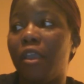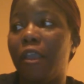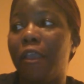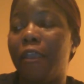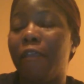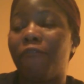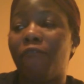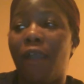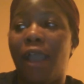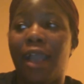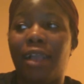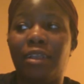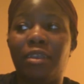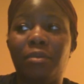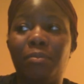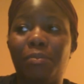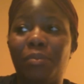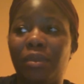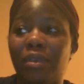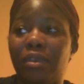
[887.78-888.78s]
if I
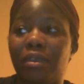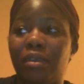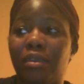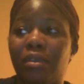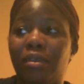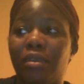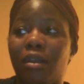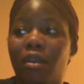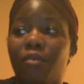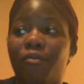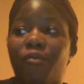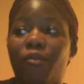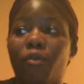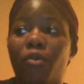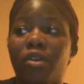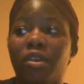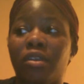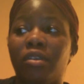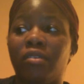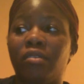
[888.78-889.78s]
can be a
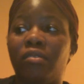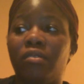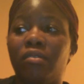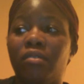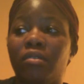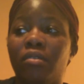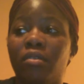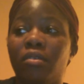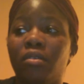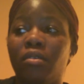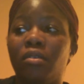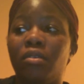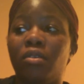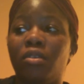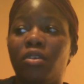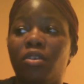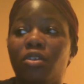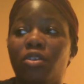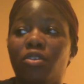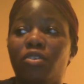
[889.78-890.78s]
voice
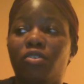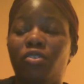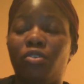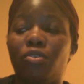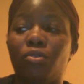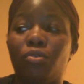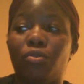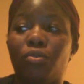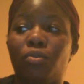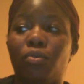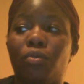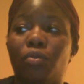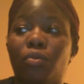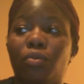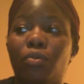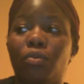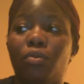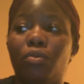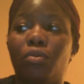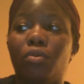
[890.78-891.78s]
to
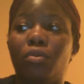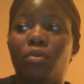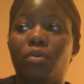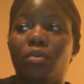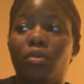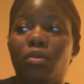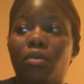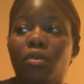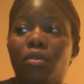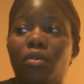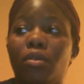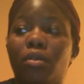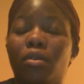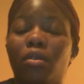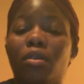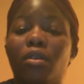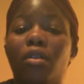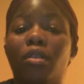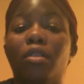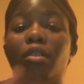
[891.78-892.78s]

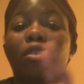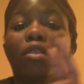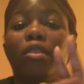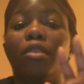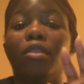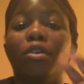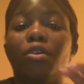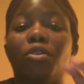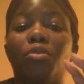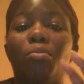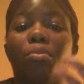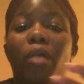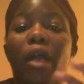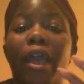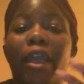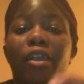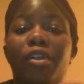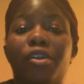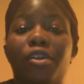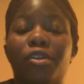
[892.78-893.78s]
little
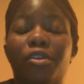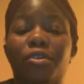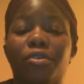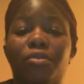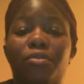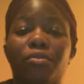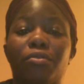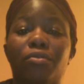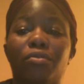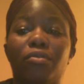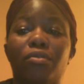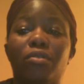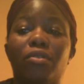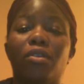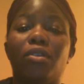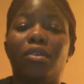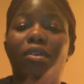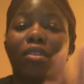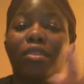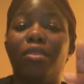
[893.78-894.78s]
black girls,
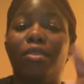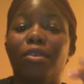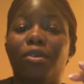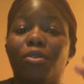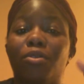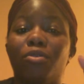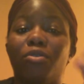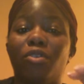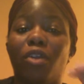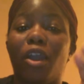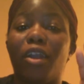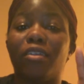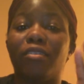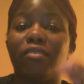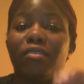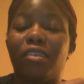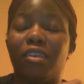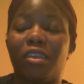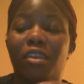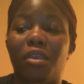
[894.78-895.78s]
little
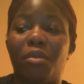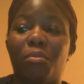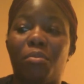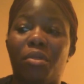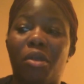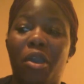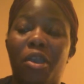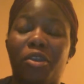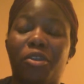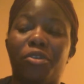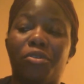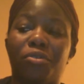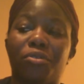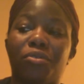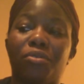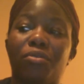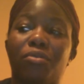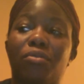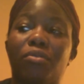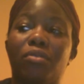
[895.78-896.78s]
dark-skinned black
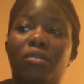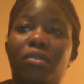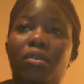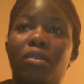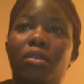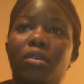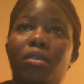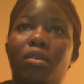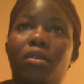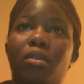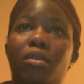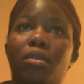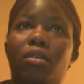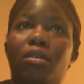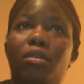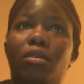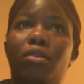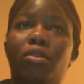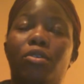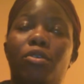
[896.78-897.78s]
girls,
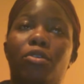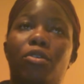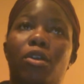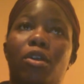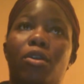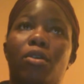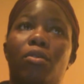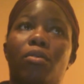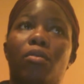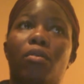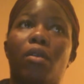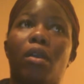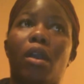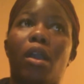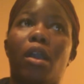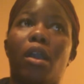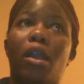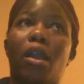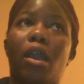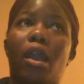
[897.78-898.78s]
you know,
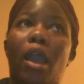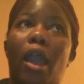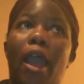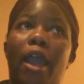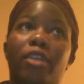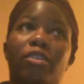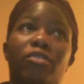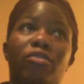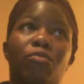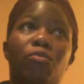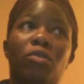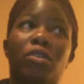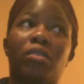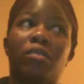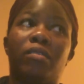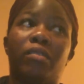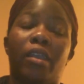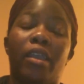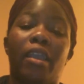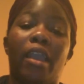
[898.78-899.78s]
I just want
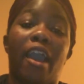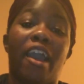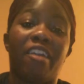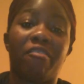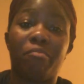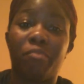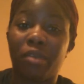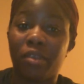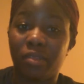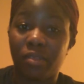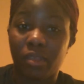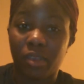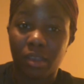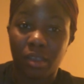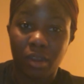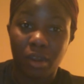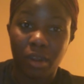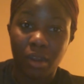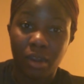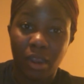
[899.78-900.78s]
to say I've been
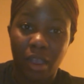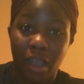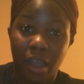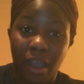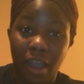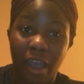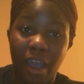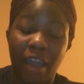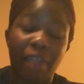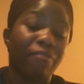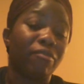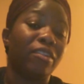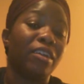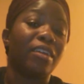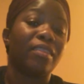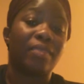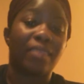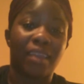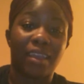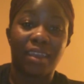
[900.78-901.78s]
there, I've
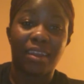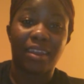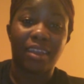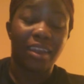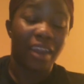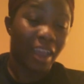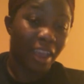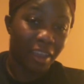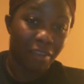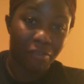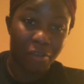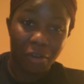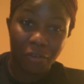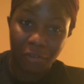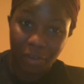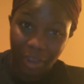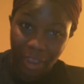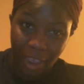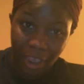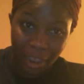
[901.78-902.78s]
done that, and I have
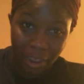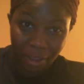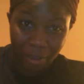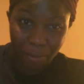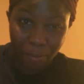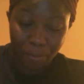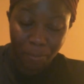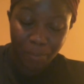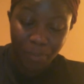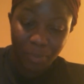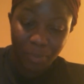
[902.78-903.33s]
overcame.